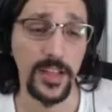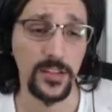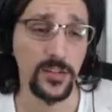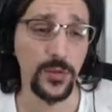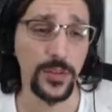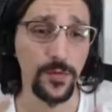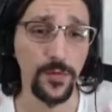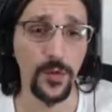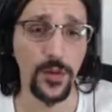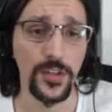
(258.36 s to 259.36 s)
to
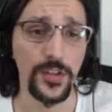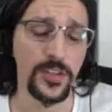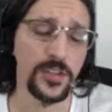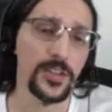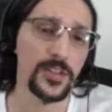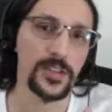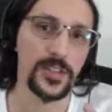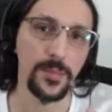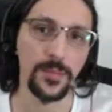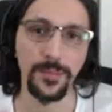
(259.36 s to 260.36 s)
enforce
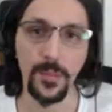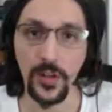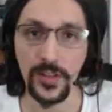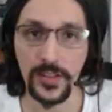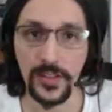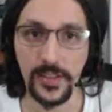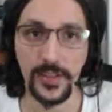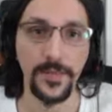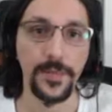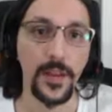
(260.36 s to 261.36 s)
some
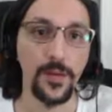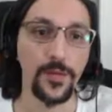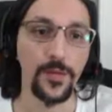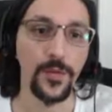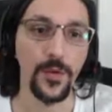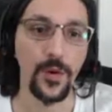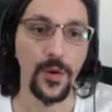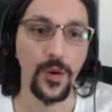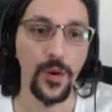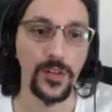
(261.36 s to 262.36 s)
policy
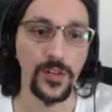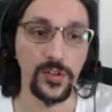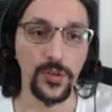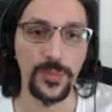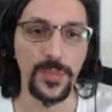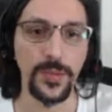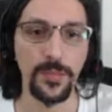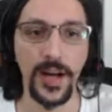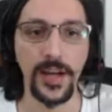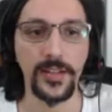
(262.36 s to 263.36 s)
for stripping
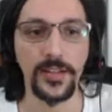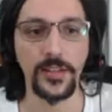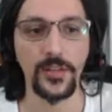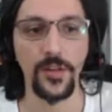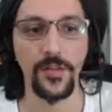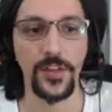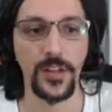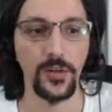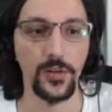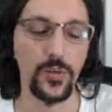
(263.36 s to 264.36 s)
miners of
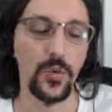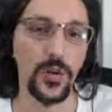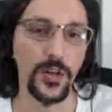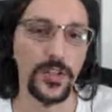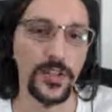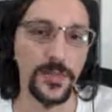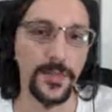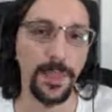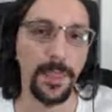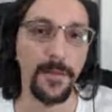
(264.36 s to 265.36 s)
their rewards,
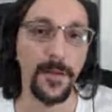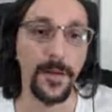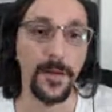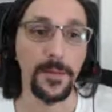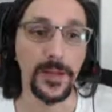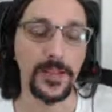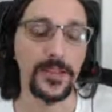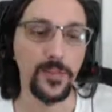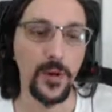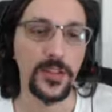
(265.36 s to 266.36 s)
but
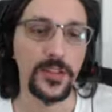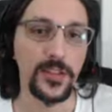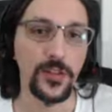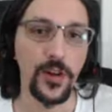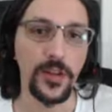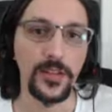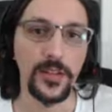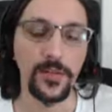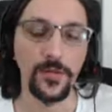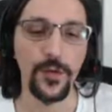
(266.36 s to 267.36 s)
this policy is not
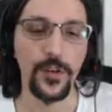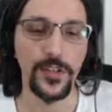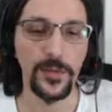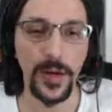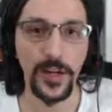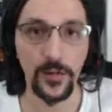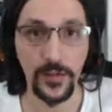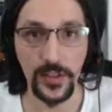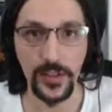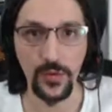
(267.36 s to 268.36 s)
enforced by
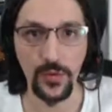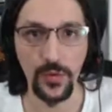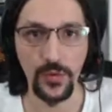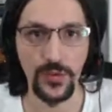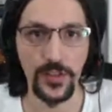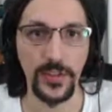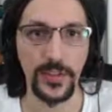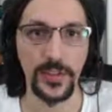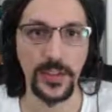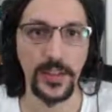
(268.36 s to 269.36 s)
consensus rules. This
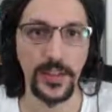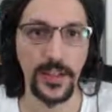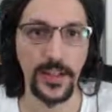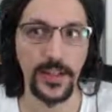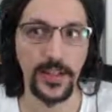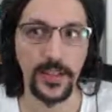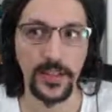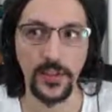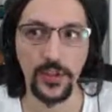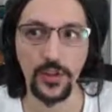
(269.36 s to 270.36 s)
is a
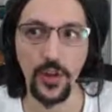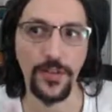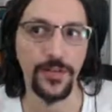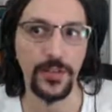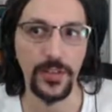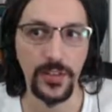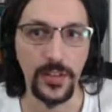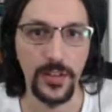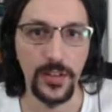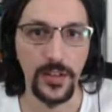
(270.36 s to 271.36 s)
soft
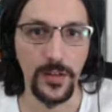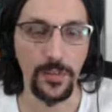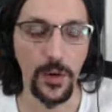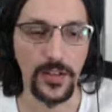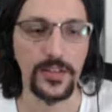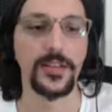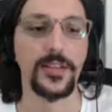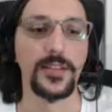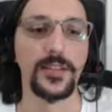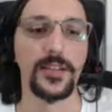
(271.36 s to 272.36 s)
policy.
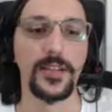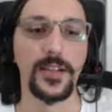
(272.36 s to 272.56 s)
This is